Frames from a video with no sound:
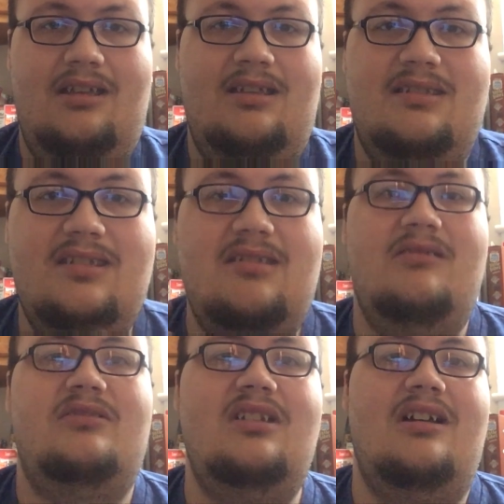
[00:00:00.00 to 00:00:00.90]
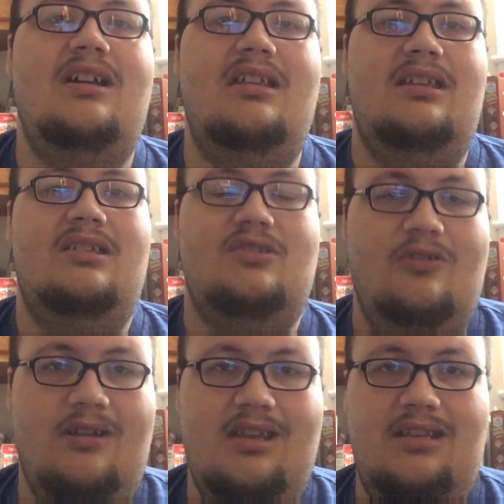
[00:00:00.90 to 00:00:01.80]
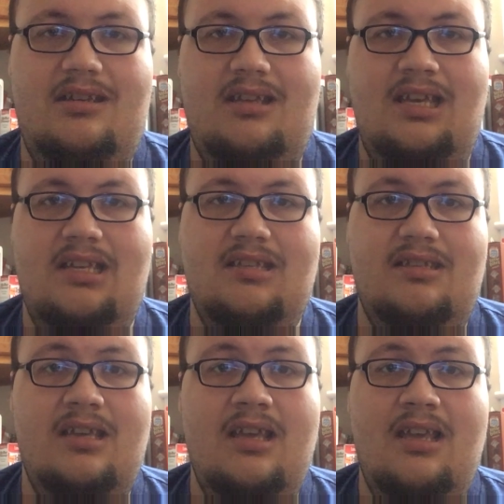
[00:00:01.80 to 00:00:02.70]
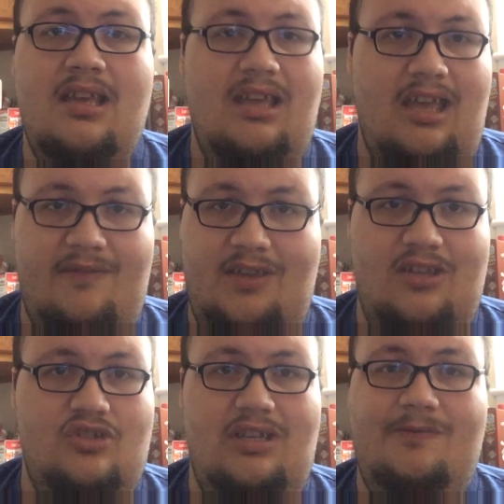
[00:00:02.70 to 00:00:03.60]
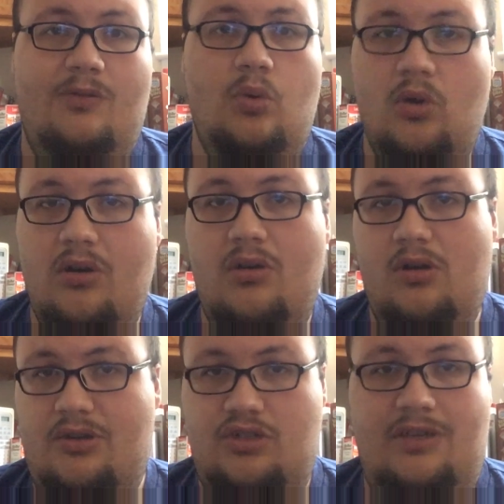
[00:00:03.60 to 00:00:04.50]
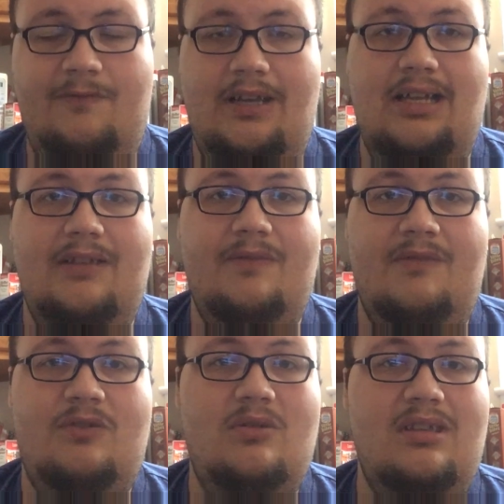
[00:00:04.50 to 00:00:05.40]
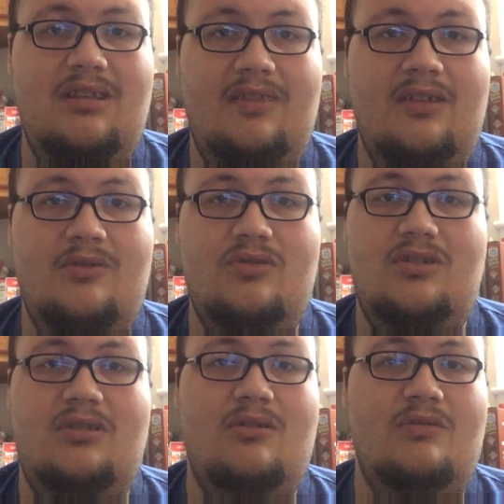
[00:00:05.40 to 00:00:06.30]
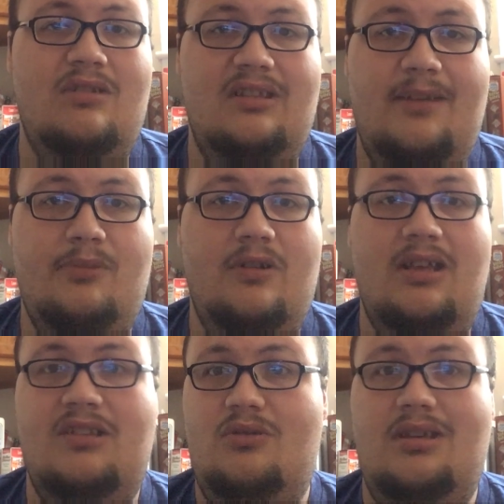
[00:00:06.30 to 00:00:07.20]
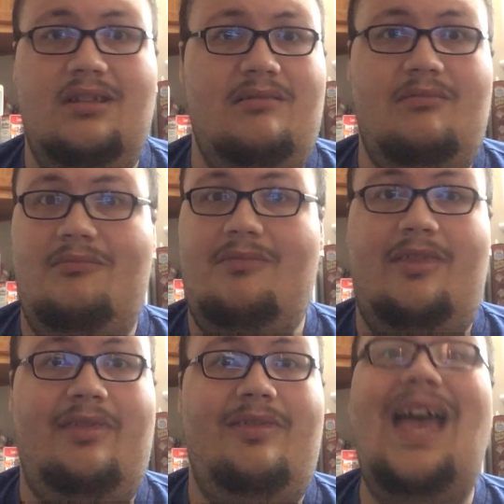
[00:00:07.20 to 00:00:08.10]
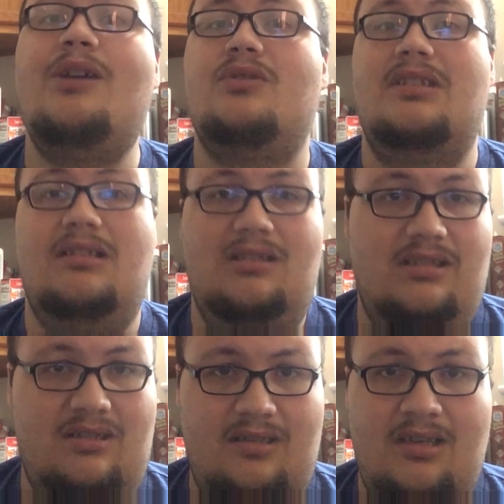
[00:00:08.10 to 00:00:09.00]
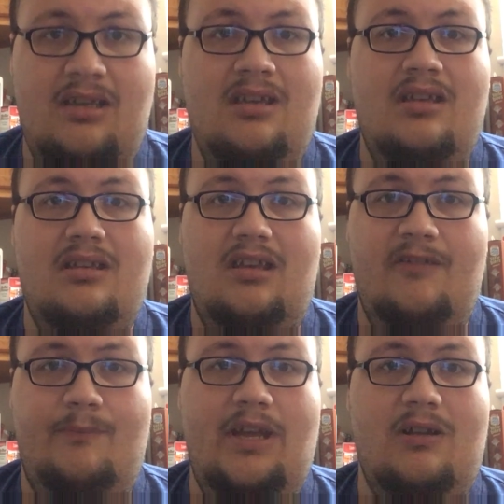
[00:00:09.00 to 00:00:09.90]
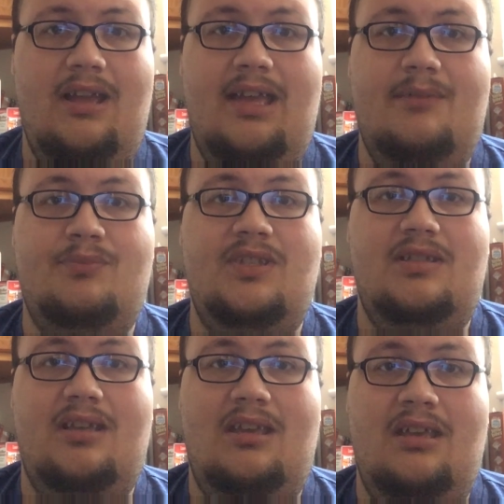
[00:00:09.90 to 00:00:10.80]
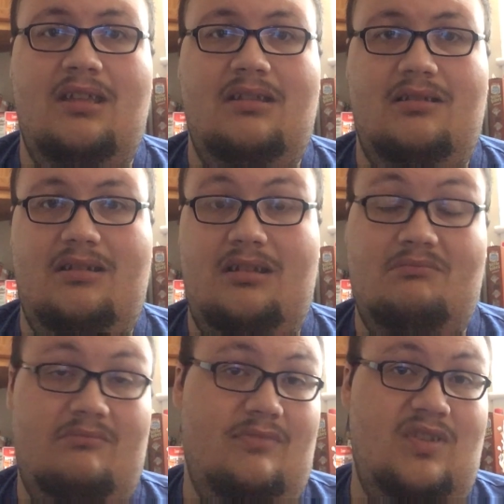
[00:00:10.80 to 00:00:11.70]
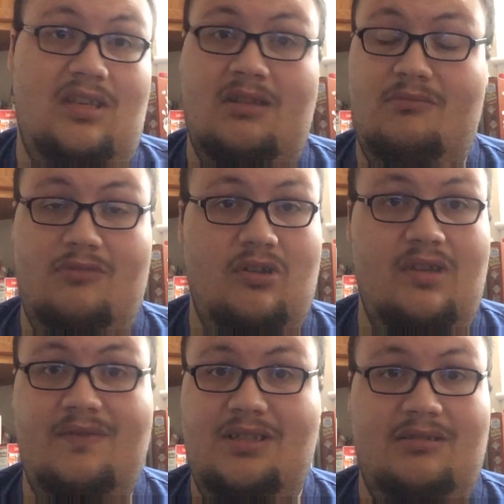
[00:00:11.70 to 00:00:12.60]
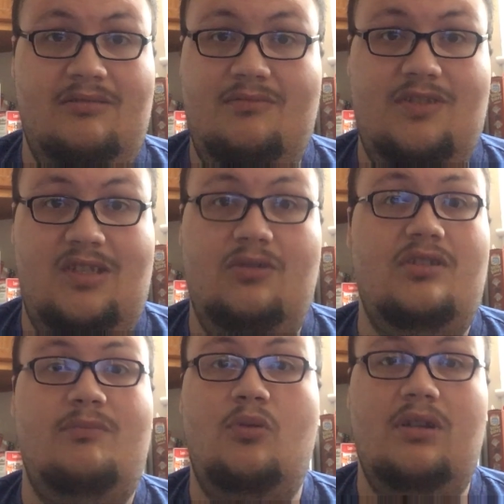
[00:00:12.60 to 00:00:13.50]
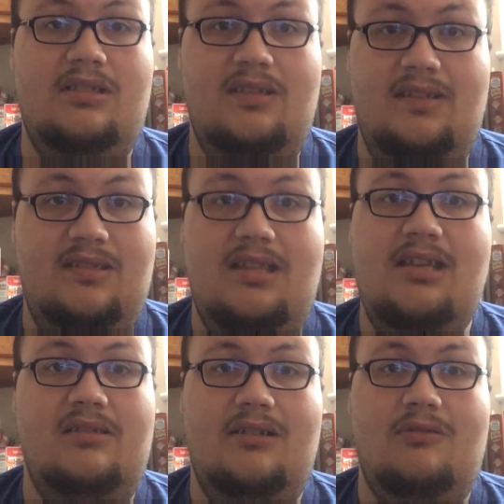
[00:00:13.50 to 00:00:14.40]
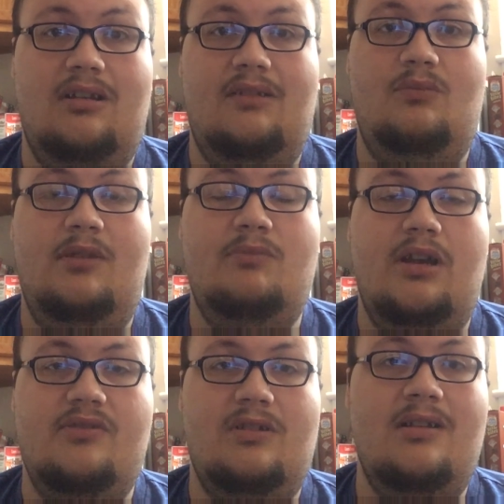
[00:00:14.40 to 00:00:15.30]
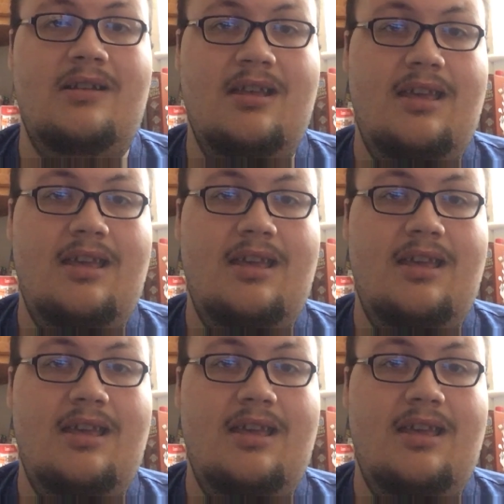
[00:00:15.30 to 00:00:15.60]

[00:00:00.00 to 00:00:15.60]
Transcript: it's still not as great as having a G four or a G five. If you can get those, you can run Leopard, and you get thousands of better apps, and some are even still supported to this day, like Rocket Web Browser.